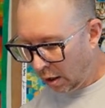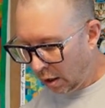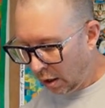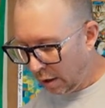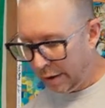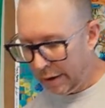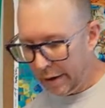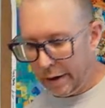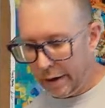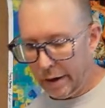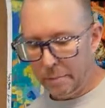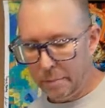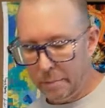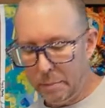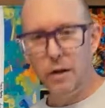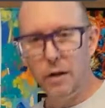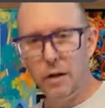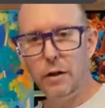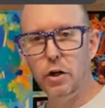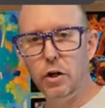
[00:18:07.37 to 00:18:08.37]

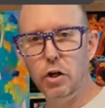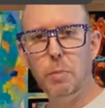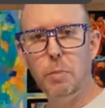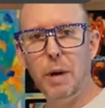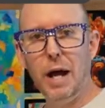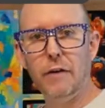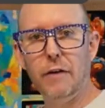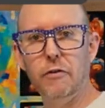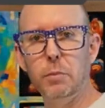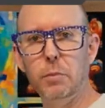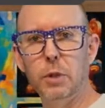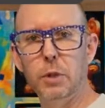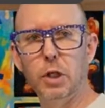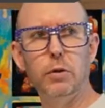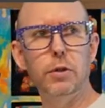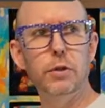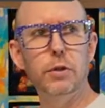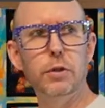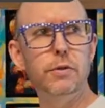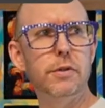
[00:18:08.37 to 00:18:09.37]
Marilyn, are you back from a
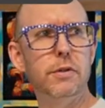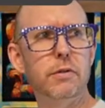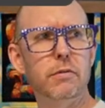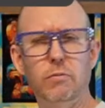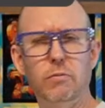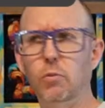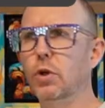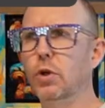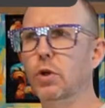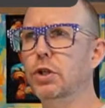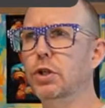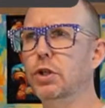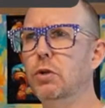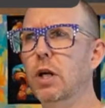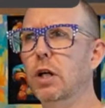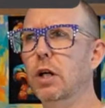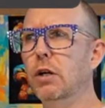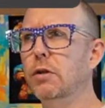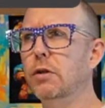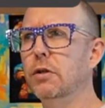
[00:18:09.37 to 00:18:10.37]
cruise? Weren't you
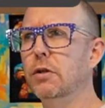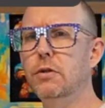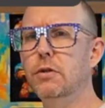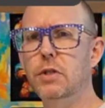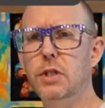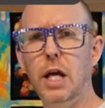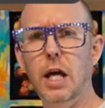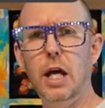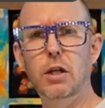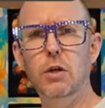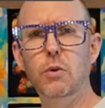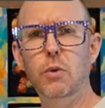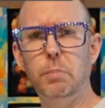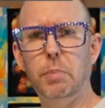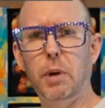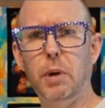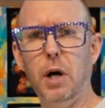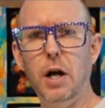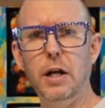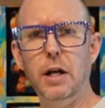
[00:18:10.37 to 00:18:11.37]
on a cruise? Yeah, you and
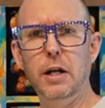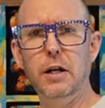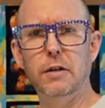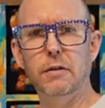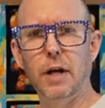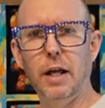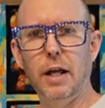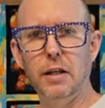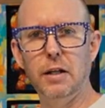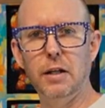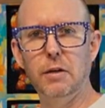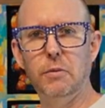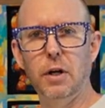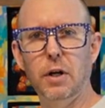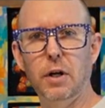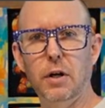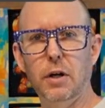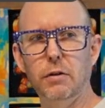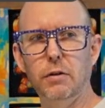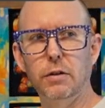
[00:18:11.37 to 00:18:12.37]
Bonnie I think,
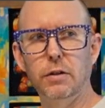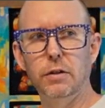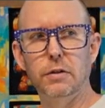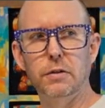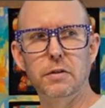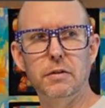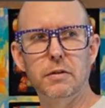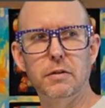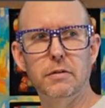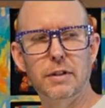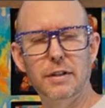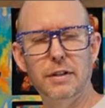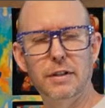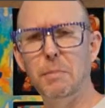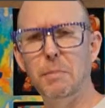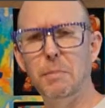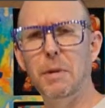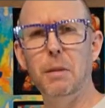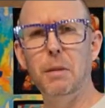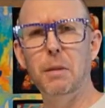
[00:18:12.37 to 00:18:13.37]
went on a cruise.
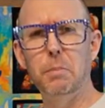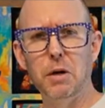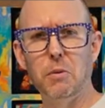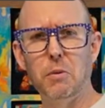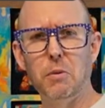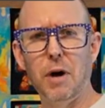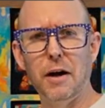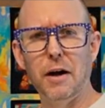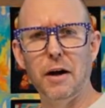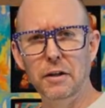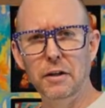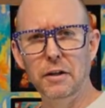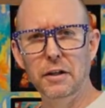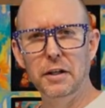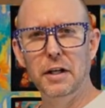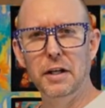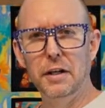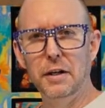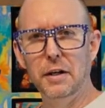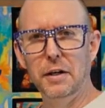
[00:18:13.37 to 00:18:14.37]
That might have been a while.
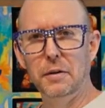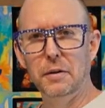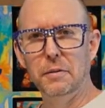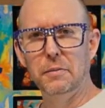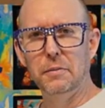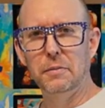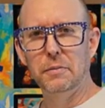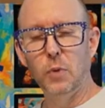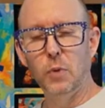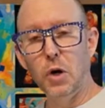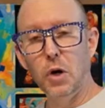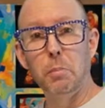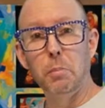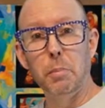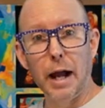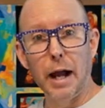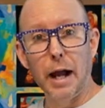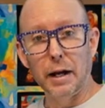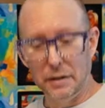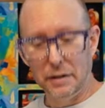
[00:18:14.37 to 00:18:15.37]
Welcome
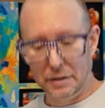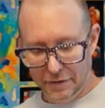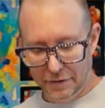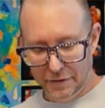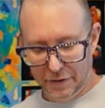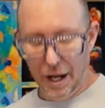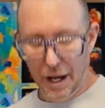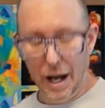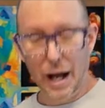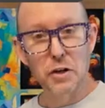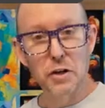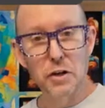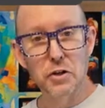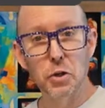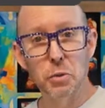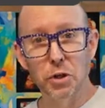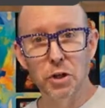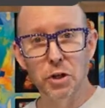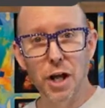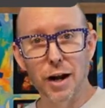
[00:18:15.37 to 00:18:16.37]
back. I
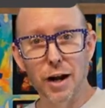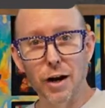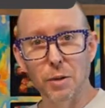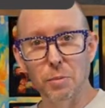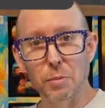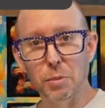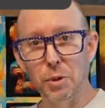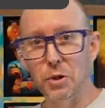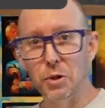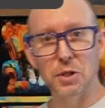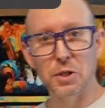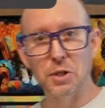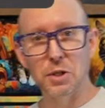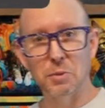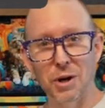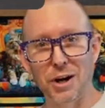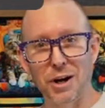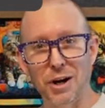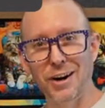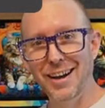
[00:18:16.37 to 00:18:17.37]
assume you're not on a boat
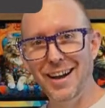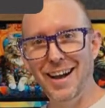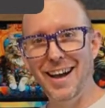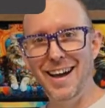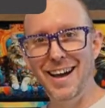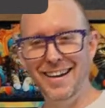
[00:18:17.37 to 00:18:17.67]
somewhere.